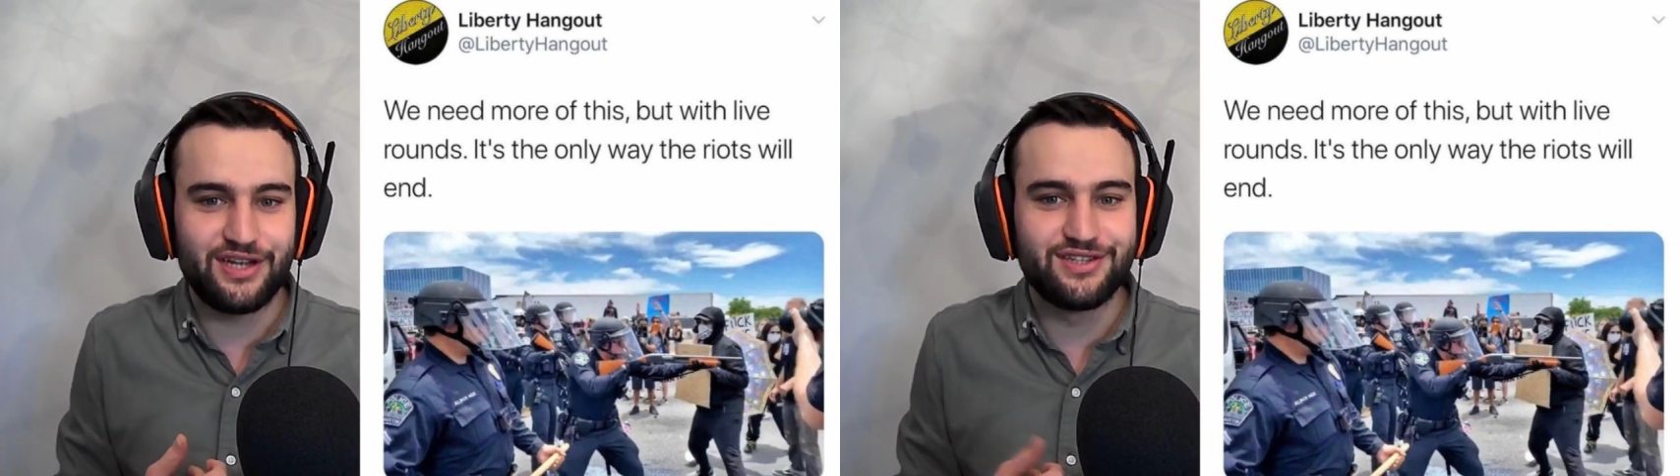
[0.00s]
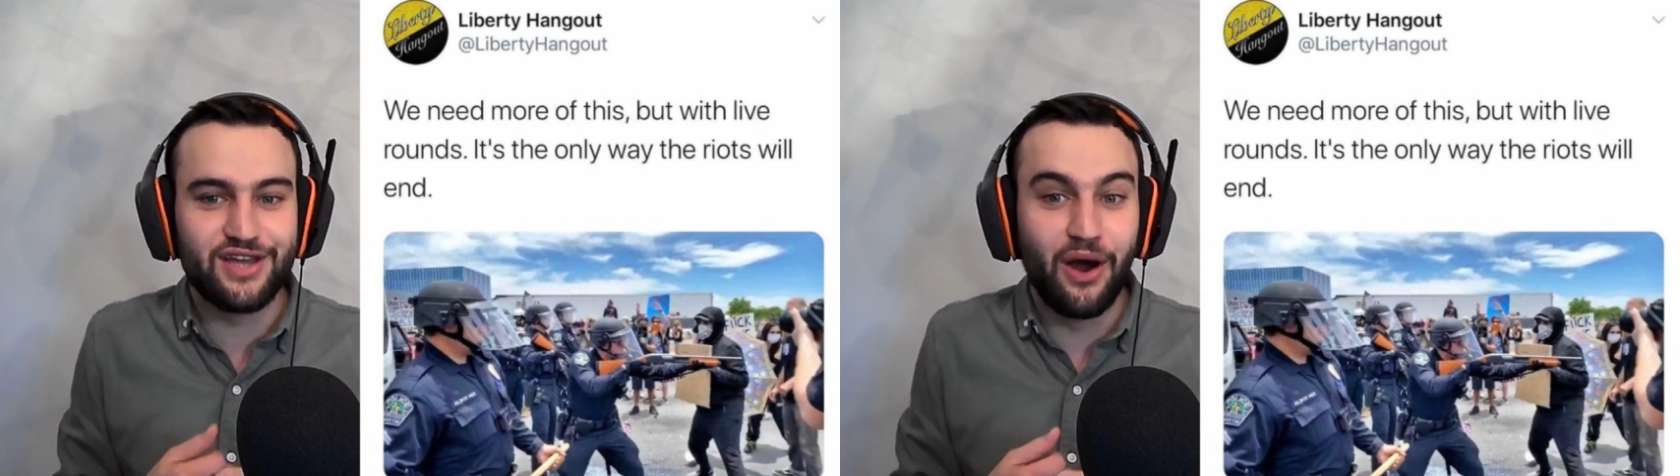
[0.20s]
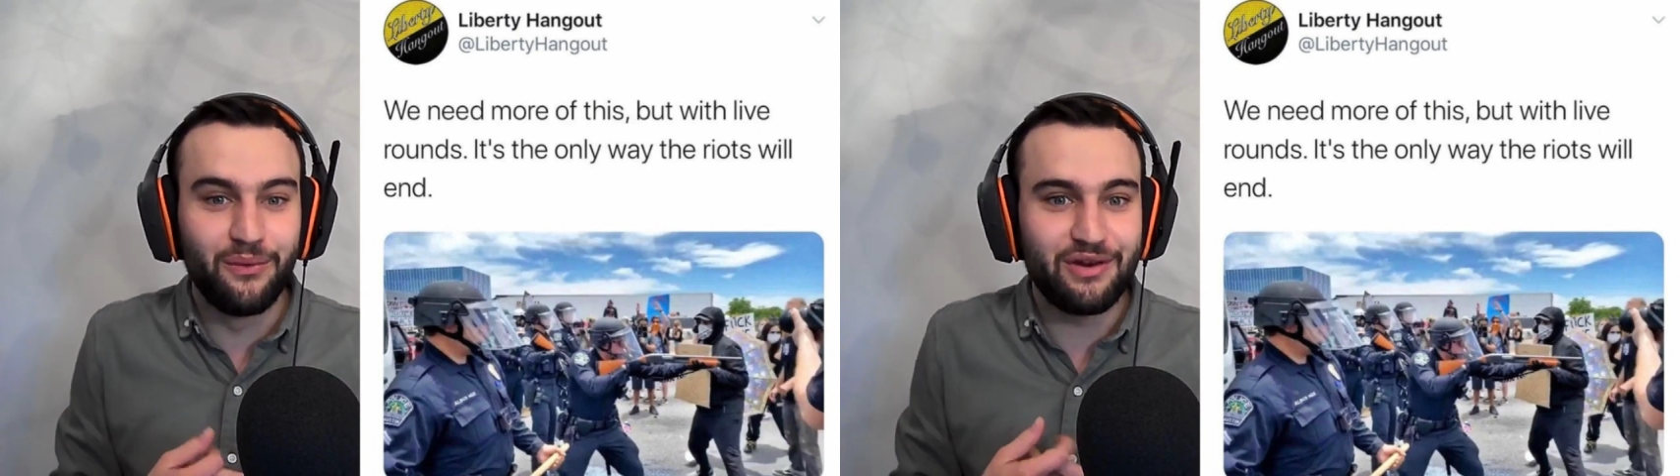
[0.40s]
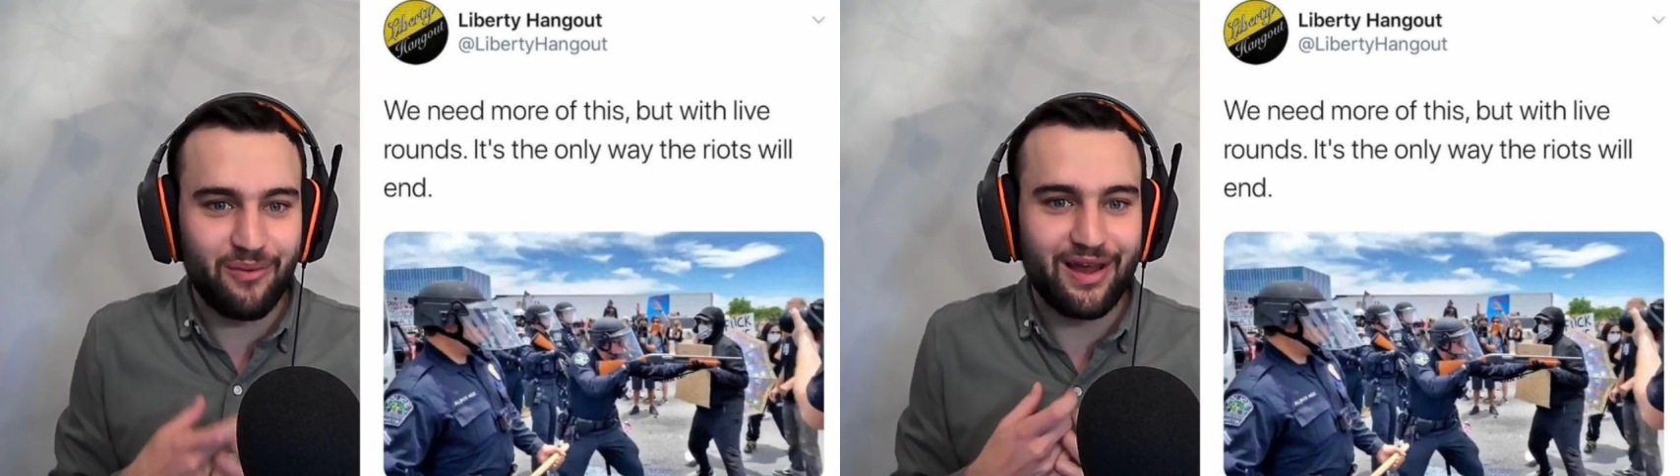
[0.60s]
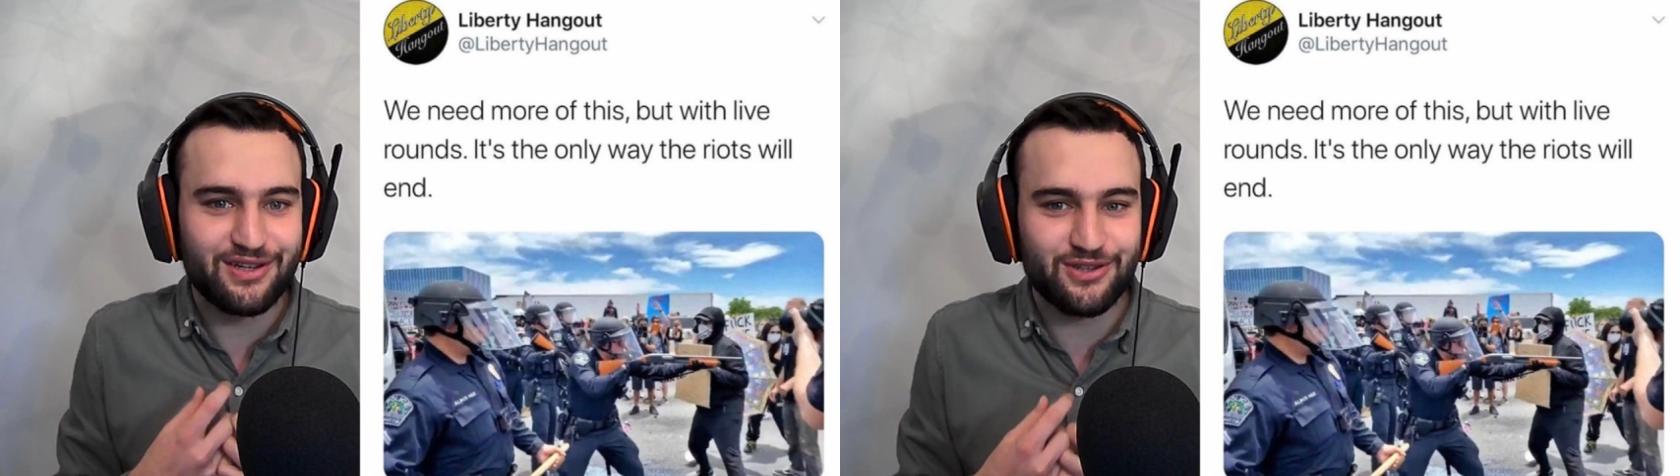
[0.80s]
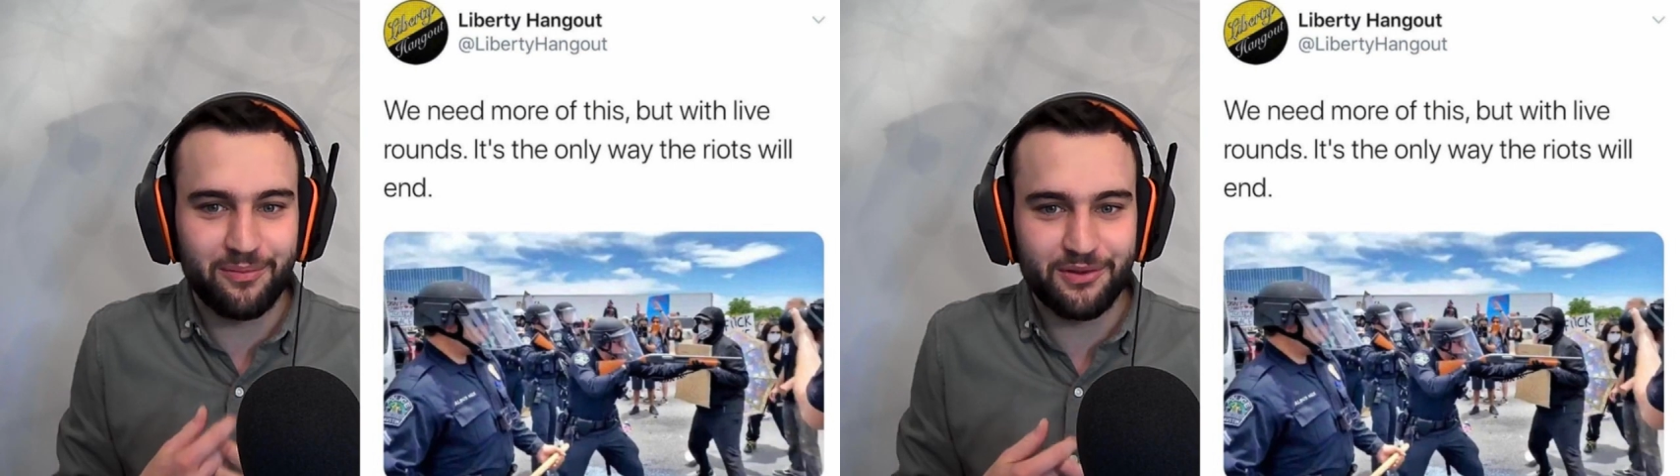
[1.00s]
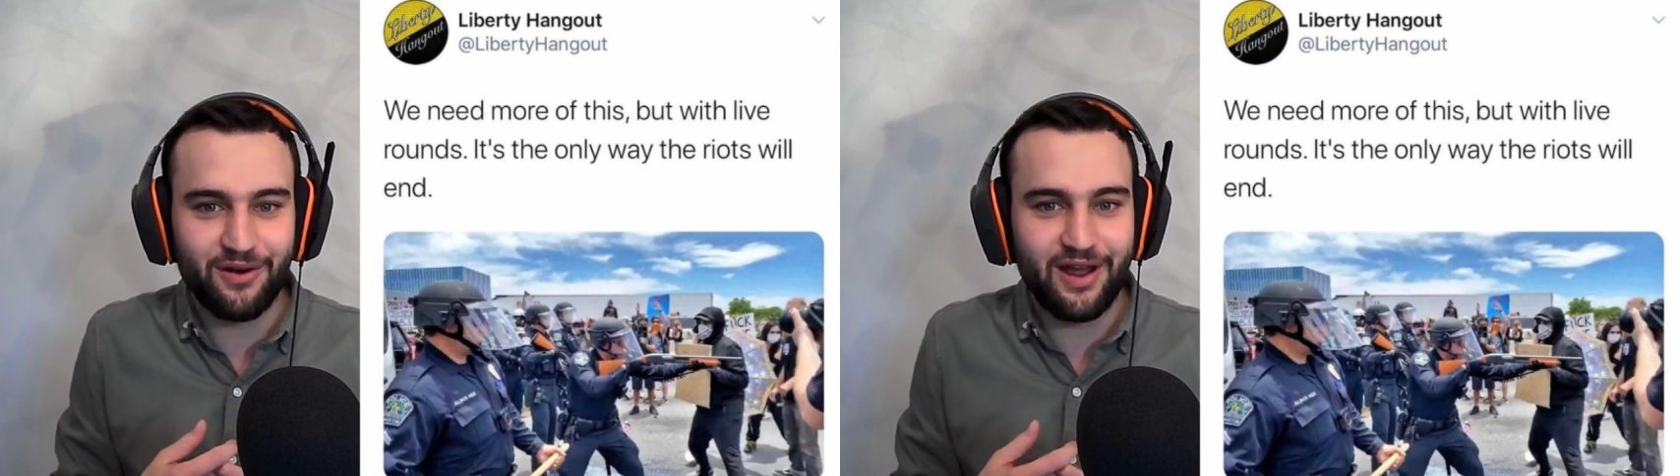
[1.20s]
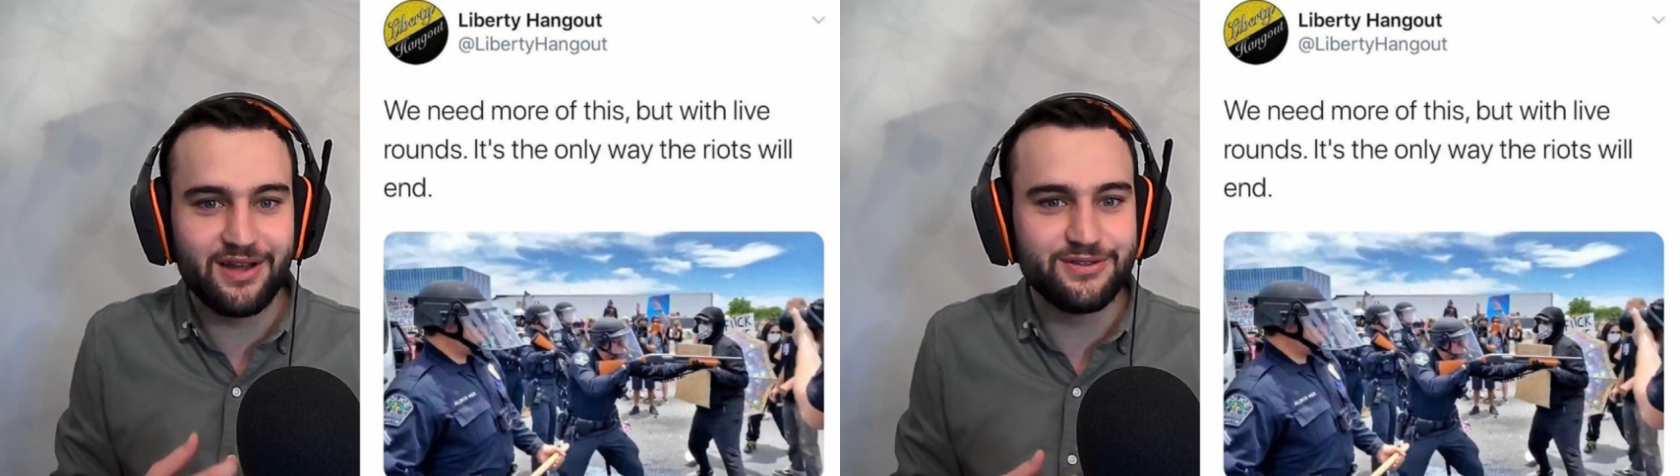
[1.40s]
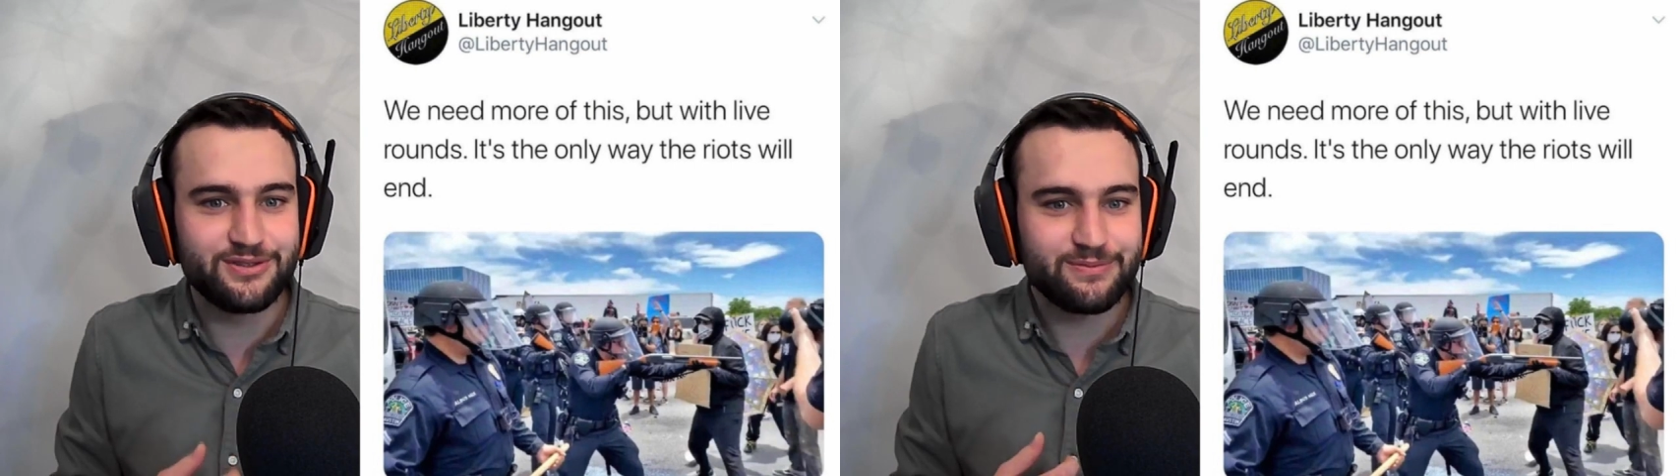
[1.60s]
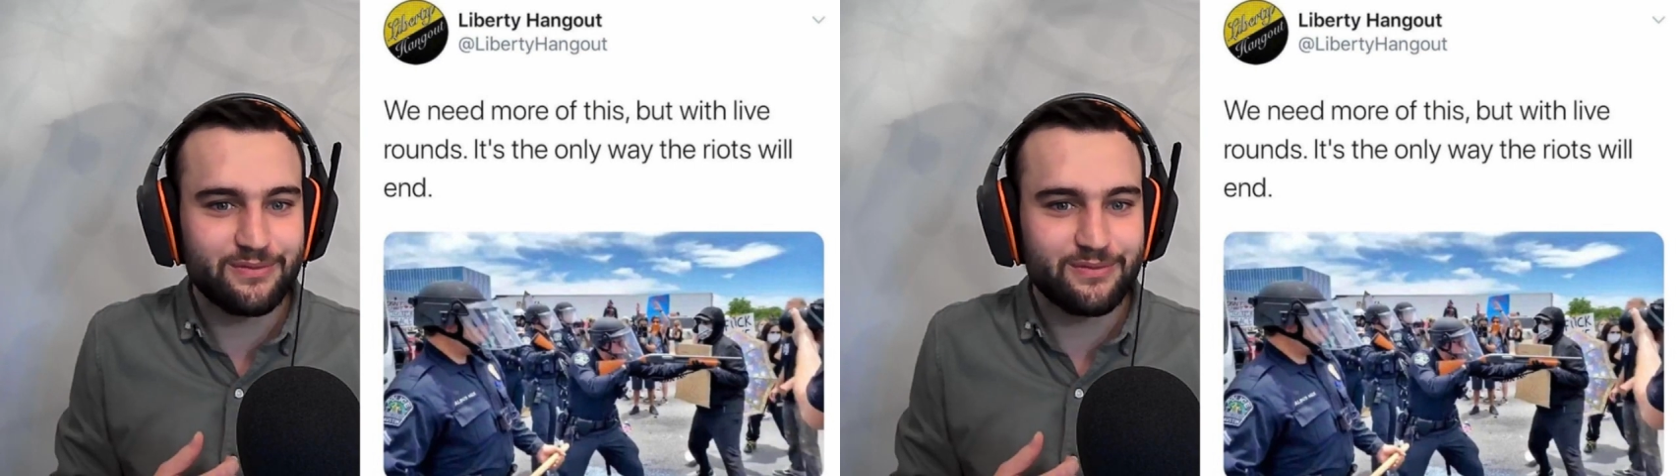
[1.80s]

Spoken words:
It's the only way to stop the riots.